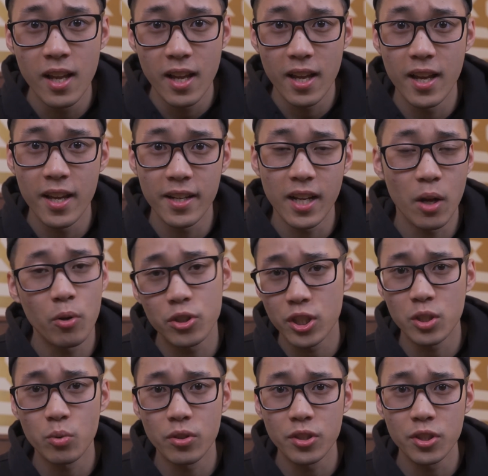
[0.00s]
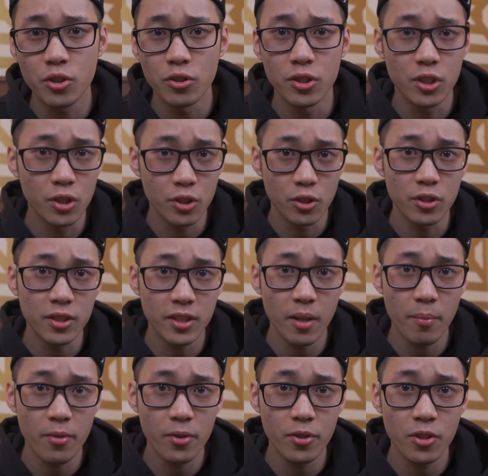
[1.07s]
and I just wanted to introduce them
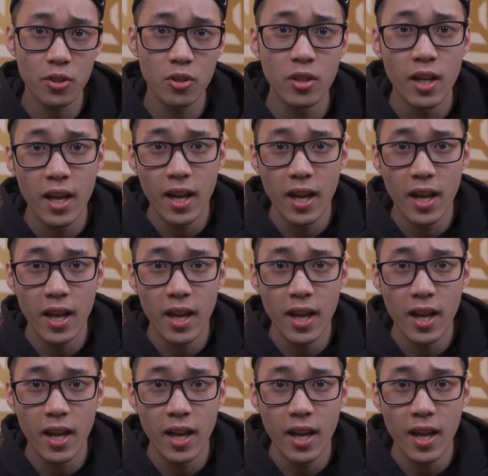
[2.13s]
to you.